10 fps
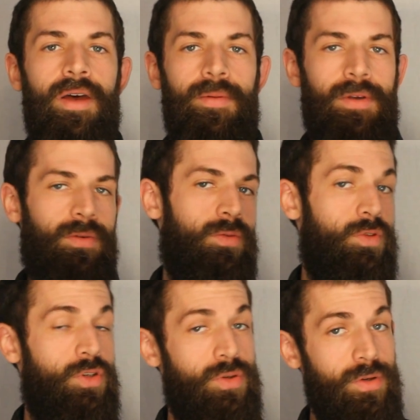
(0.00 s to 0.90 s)
I mean, it
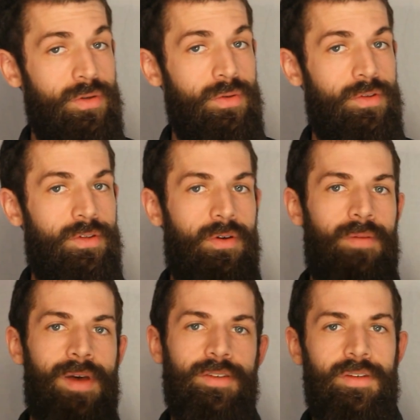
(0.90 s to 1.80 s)
was true, so it
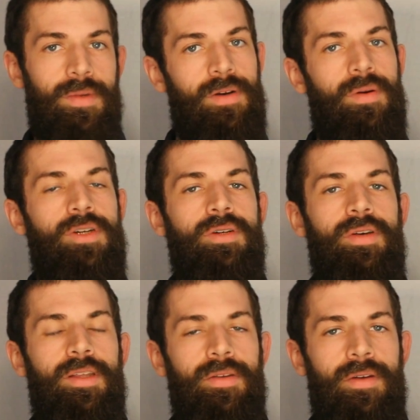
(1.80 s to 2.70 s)
must have been
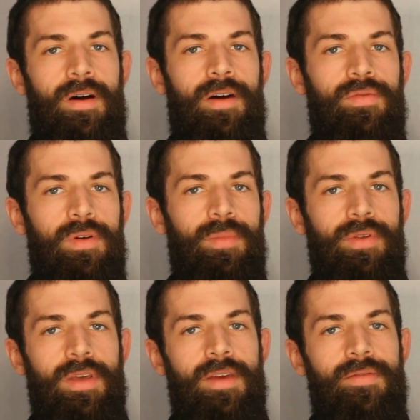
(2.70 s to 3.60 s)
originally in the law if we
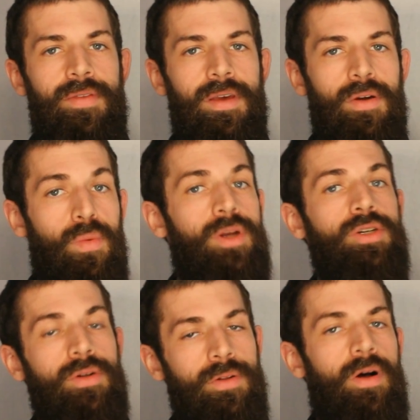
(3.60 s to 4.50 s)
believe the
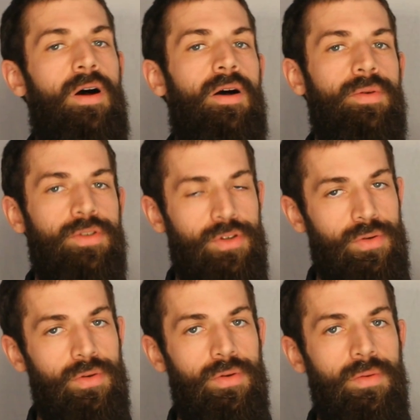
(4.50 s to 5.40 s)
original law was
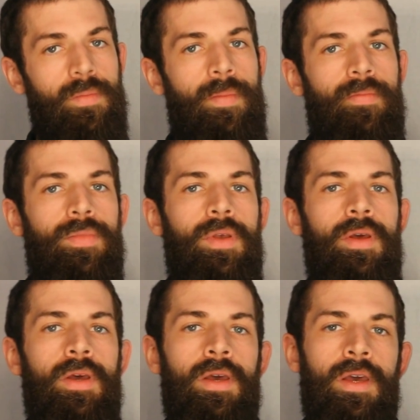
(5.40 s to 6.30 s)
true.
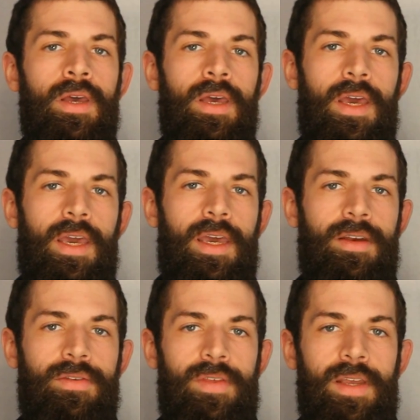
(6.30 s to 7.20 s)

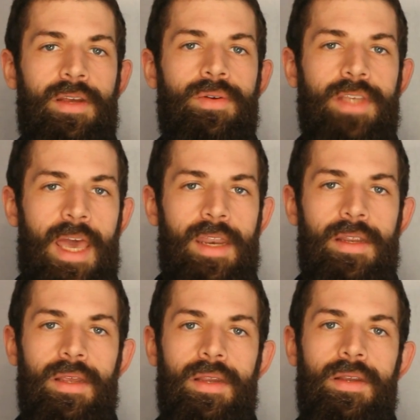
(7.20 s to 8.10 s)
And then it was
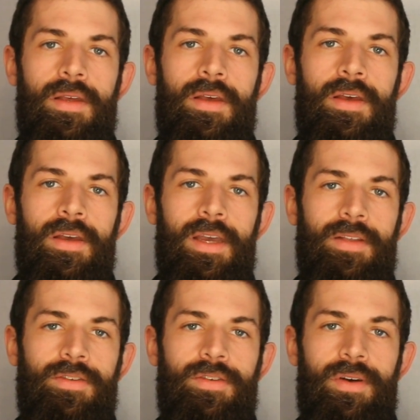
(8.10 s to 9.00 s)
edited,
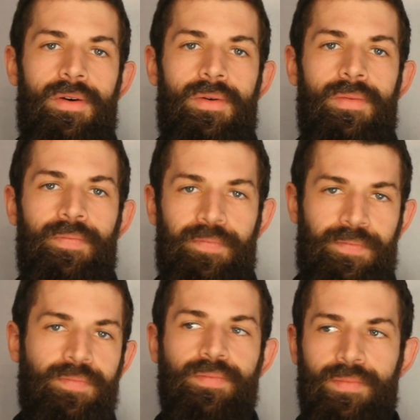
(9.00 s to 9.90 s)
and so
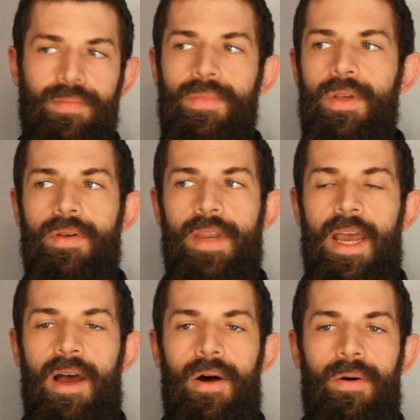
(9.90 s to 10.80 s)

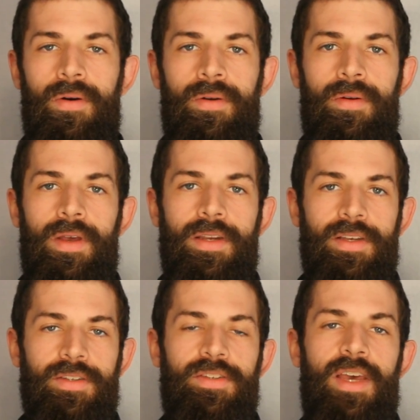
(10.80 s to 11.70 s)
now it
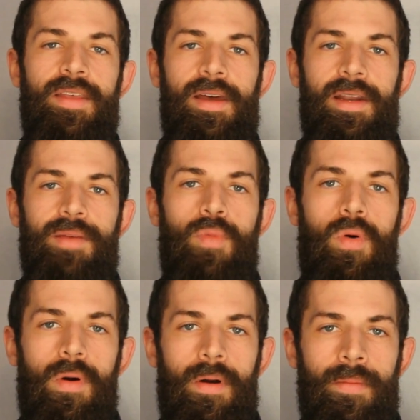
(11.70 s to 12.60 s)
doesn't say that
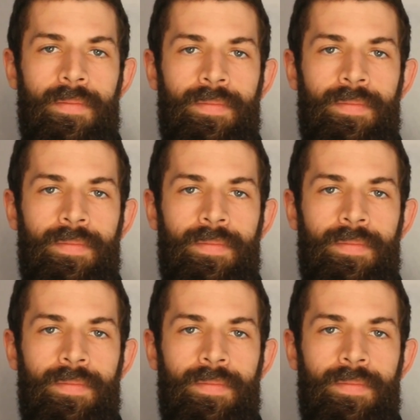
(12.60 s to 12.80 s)
anymore.